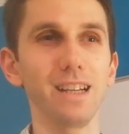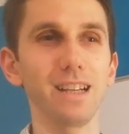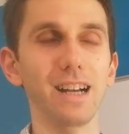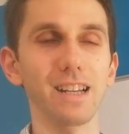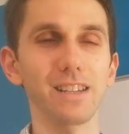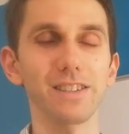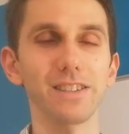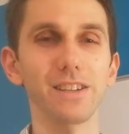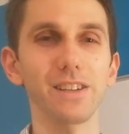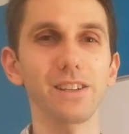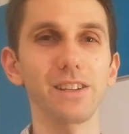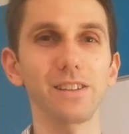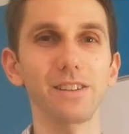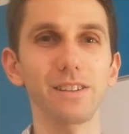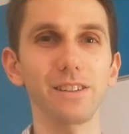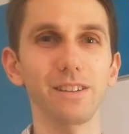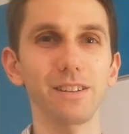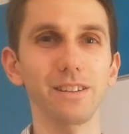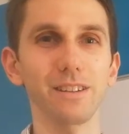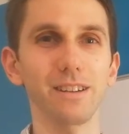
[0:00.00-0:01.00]

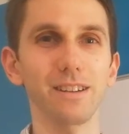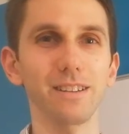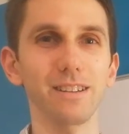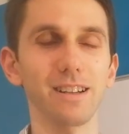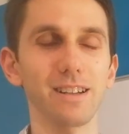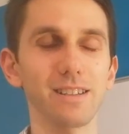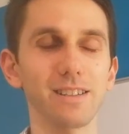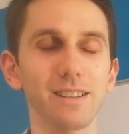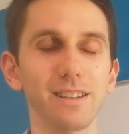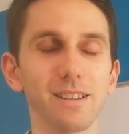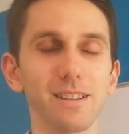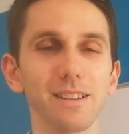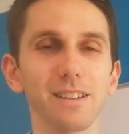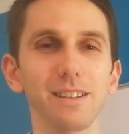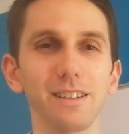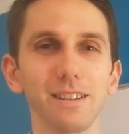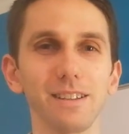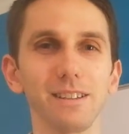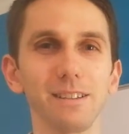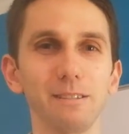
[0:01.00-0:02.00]
acidic, uh,
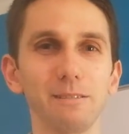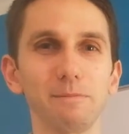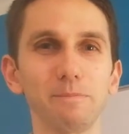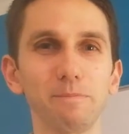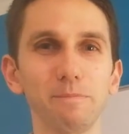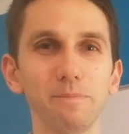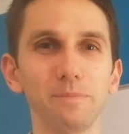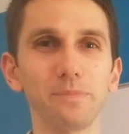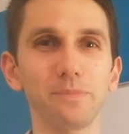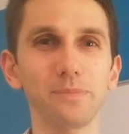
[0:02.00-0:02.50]
acidic um,